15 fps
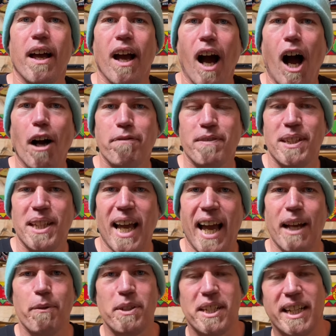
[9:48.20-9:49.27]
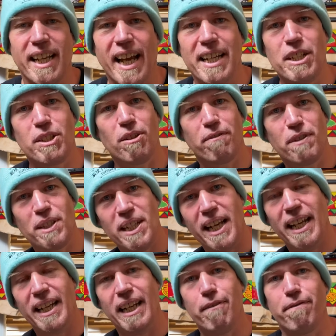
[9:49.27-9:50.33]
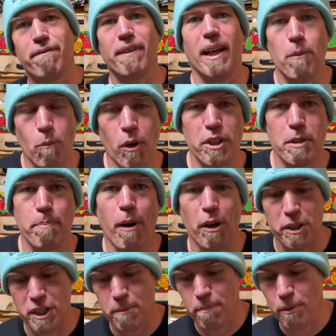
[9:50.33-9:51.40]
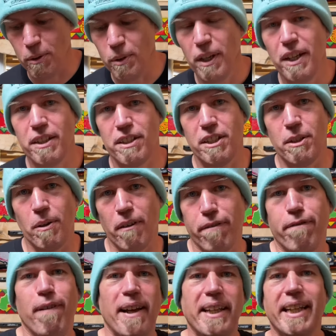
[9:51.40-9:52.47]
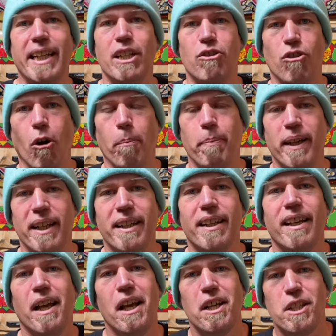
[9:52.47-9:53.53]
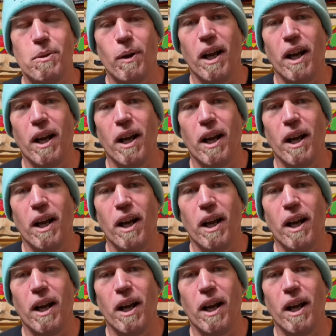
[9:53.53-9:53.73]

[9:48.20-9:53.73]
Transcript: After that, it was a case of seeing if it was possible to do a fakie drop in. So I